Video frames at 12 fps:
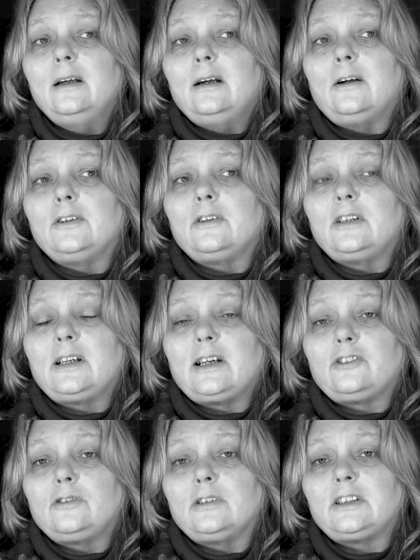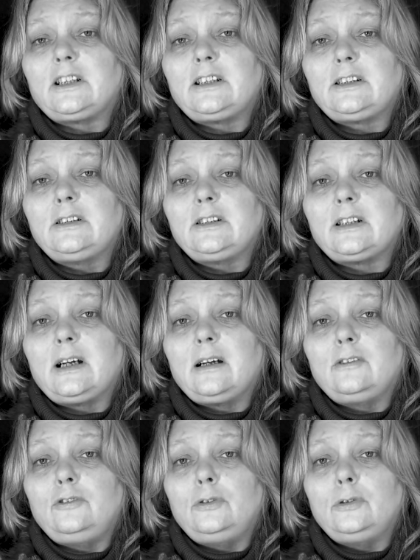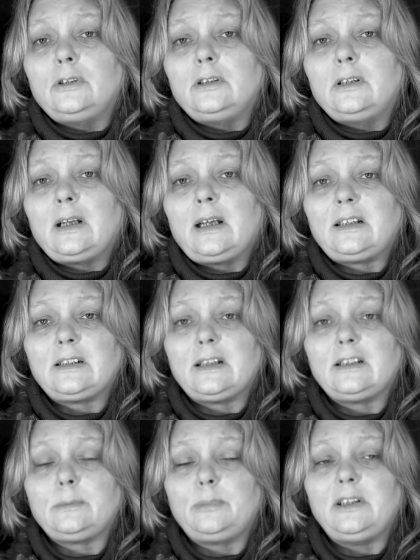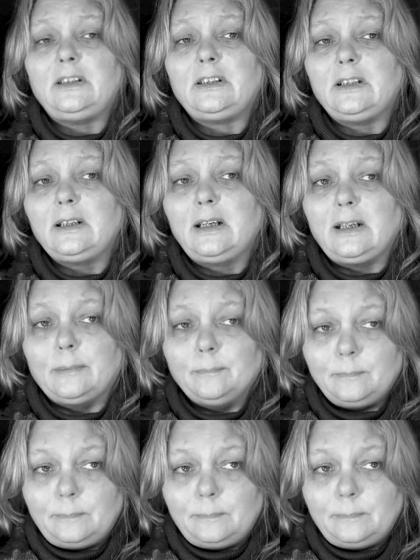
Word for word: under the National Assistance Act and using the SSPCA.